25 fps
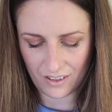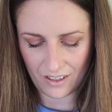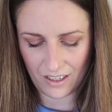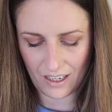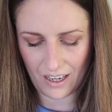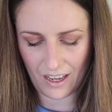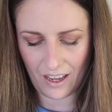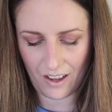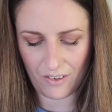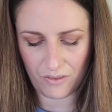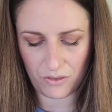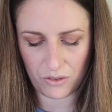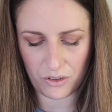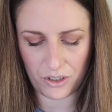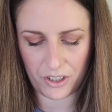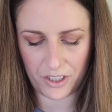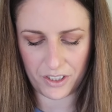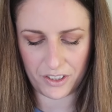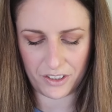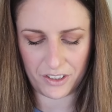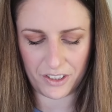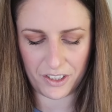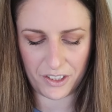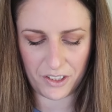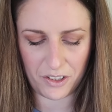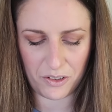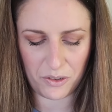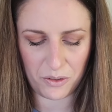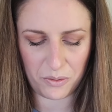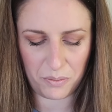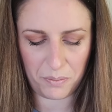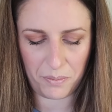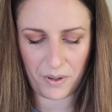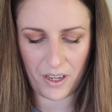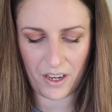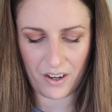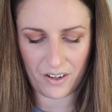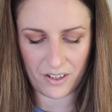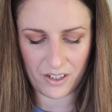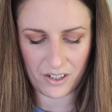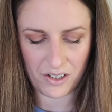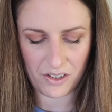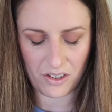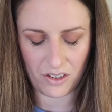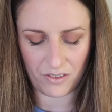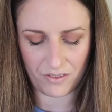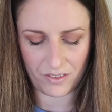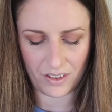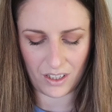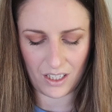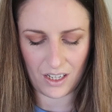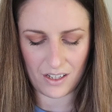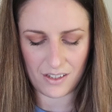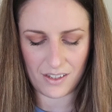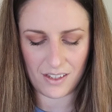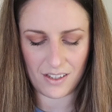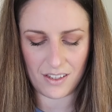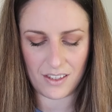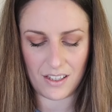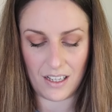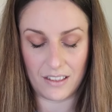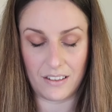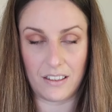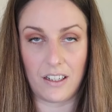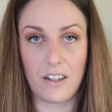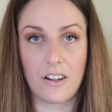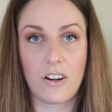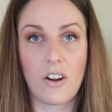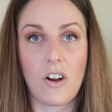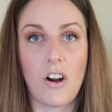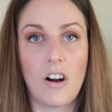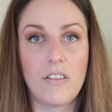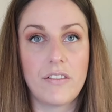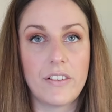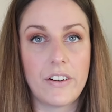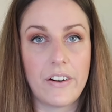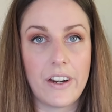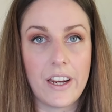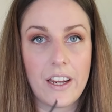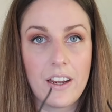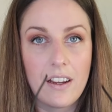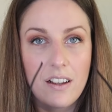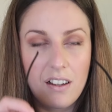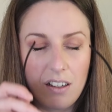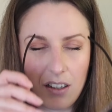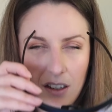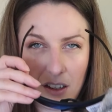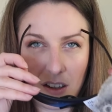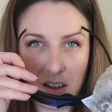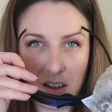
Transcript: I have ordered 2 pairs of glasses that are covering